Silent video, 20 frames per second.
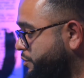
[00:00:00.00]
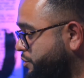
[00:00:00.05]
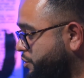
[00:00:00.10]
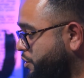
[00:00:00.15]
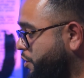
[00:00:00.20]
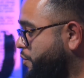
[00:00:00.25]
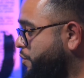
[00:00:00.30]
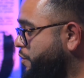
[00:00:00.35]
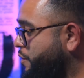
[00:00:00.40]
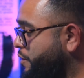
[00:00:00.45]

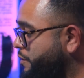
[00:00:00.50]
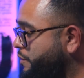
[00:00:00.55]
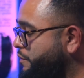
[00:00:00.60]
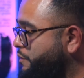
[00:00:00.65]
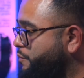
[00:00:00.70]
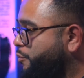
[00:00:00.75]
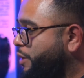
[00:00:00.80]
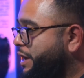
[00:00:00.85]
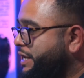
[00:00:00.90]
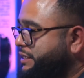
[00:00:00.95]
So
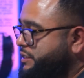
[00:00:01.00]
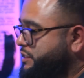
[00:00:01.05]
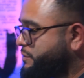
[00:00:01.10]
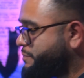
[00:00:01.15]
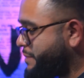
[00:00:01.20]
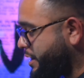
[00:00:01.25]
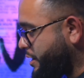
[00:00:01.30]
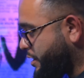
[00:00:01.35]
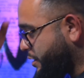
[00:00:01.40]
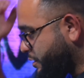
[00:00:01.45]
why does this
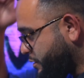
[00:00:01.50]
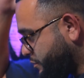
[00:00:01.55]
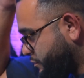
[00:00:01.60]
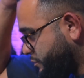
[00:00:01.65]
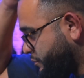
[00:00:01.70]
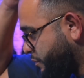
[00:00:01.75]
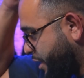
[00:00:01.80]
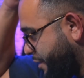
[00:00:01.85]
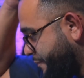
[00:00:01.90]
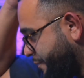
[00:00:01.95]
matter,
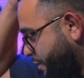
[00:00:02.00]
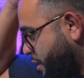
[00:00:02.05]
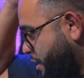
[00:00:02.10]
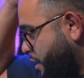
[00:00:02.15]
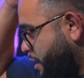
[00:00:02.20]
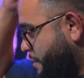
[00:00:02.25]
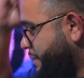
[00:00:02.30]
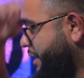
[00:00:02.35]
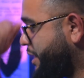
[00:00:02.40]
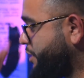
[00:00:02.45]
right?
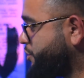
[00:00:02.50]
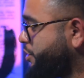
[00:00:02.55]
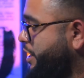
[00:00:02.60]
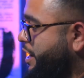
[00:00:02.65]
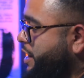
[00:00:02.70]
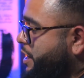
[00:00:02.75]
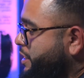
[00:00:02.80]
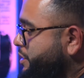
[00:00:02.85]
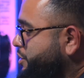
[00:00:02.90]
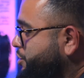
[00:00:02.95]
Because your
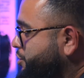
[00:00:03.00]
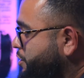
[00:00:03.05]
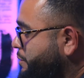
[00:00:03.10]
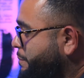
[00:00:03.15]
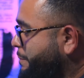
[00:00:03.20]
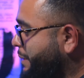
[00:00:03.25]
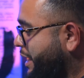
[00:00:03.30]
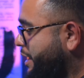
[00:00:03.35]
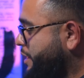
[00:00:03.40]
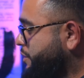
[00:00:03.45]
haircut
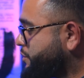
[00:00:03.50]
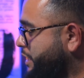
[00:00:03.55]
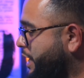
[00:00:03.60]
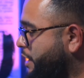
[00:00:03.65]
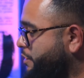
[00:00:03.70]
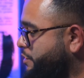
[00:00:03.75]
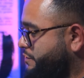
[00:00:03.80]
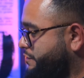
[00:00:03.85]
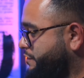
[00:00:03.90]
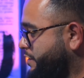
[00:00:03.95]
should balance
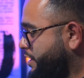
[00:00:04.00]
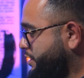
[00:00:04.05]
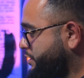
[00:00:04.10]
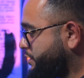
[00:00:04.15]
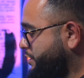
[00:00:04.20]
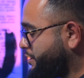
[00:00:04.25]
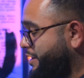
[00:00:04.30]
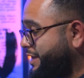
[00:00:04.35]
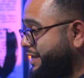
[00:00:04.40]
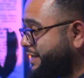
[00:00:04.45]
out your
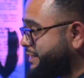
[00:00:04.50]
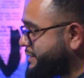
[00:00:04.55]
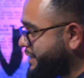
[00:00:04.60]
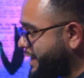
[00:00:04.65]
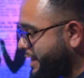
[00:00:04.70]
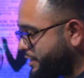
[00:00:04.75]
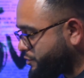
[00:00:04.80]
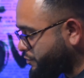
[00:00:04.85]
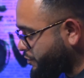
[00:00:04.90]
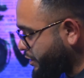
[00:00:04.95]
face, not
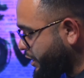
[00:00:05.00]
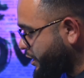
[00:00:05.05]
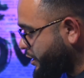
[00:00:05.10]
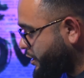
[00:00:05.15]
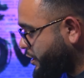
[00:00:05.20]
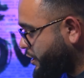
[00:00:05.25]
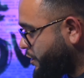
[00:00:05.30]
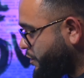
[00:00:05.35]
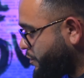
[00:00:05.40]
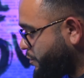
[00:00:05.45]

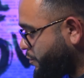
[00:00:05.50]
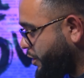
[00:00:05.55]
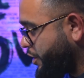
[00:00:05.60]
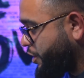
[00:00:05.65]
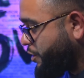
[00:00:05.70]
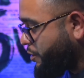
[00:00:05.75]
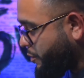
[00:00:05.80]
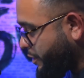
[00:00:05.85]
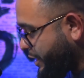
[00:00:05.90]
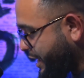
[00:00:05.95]
exaggerate what
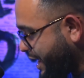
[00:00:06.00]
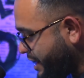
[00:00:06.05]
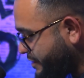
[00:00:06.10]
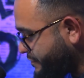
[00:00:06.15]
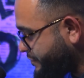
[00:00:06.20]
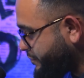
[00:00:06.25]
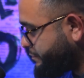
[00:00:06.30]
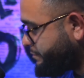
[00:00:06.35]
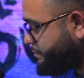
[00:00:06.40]
you already have.